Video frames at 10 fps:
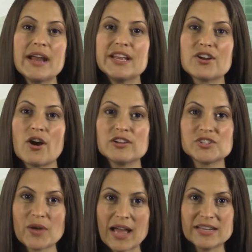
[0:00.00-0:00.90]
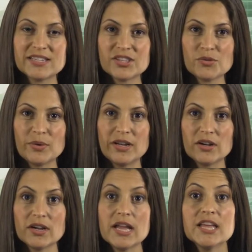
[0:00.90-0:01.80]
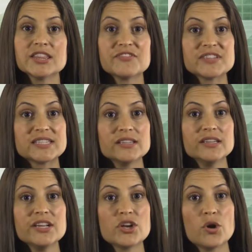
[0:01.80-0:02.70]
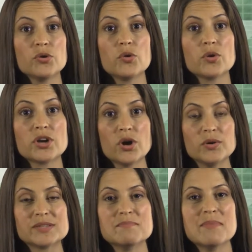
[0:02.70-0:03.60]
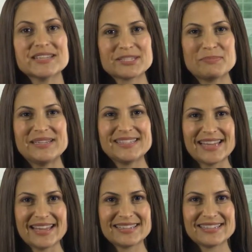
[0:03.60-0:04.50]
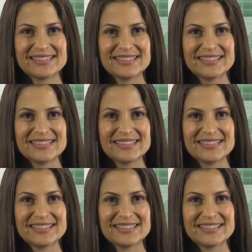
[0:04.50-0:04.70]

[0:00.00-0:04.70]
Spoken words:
any cards are added to the reader, the facility code or codes must be set.